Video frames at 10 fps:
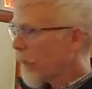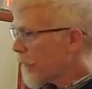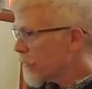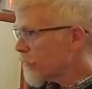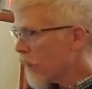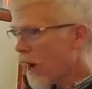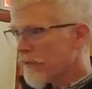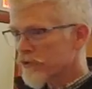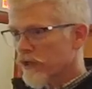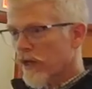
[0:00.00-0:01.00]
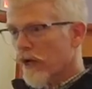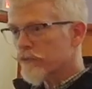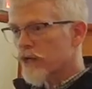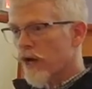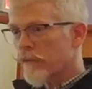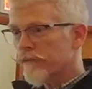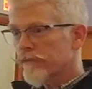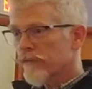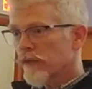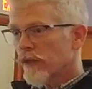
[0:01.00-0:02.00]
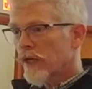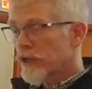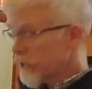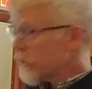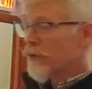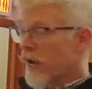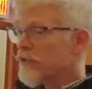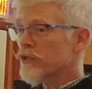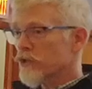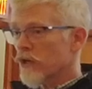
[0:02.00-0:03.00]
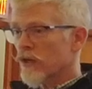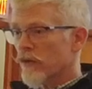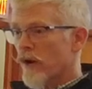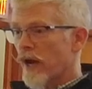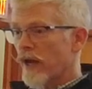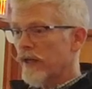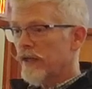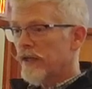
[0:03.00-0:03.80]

and Mrs. Robinson comes up, and she dressed a certain way,